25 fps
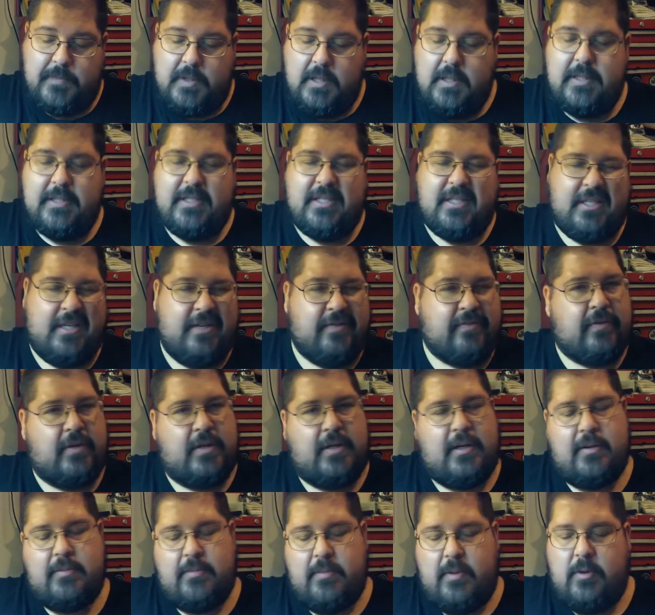is
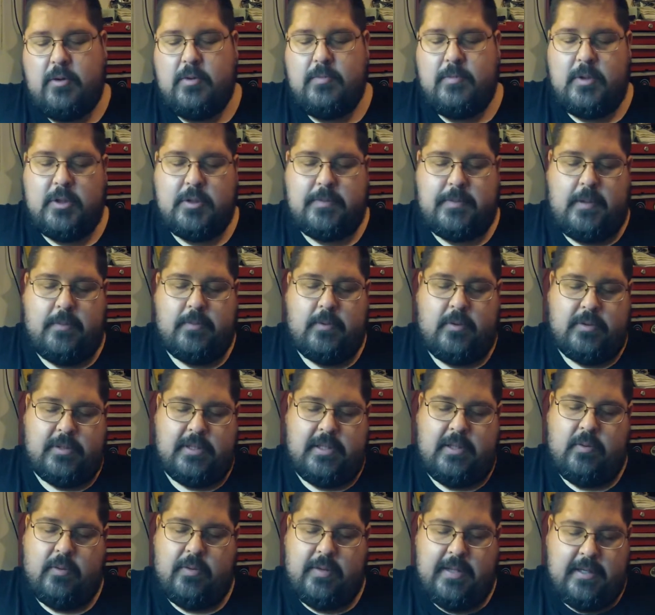different, and most people will
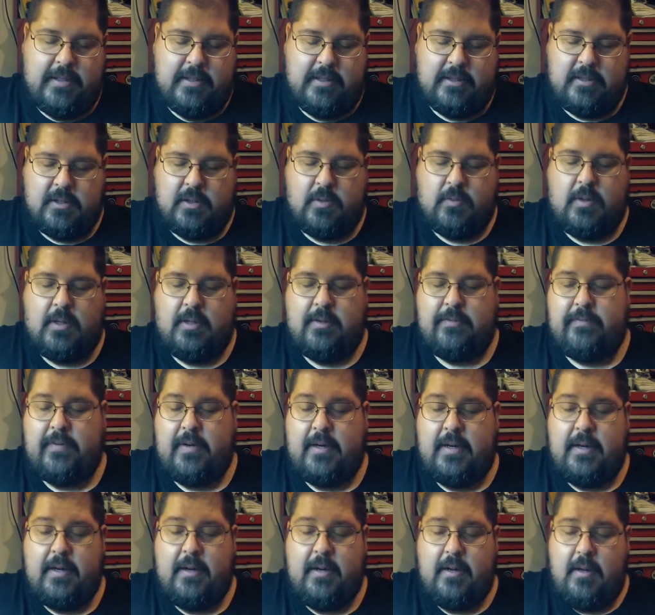say, well, that doesn't
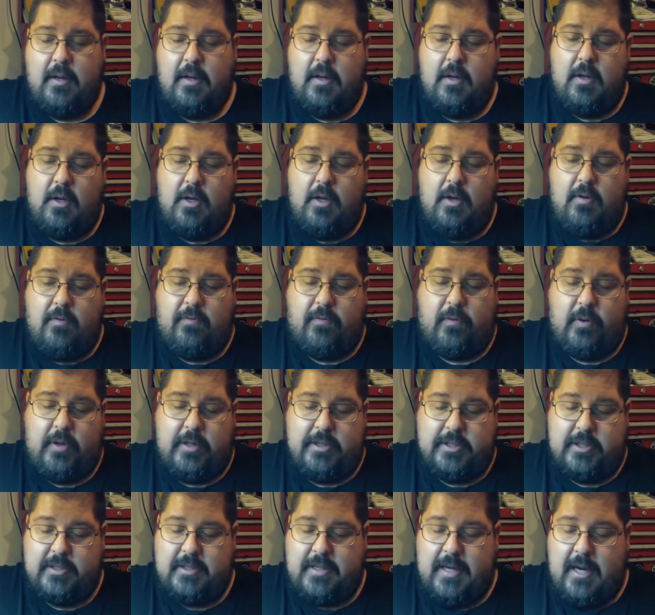qualify for
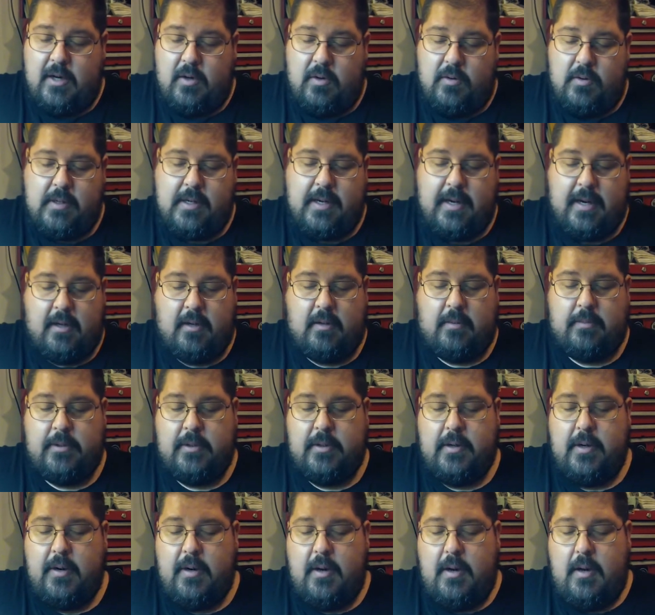a scout
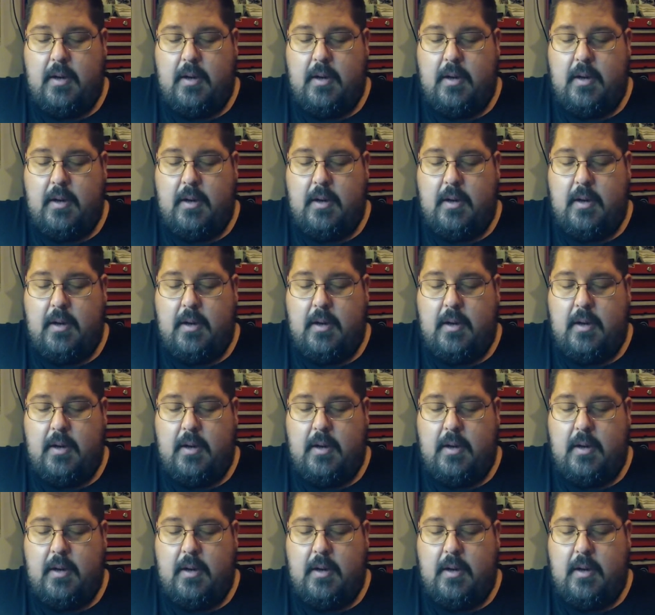caliber.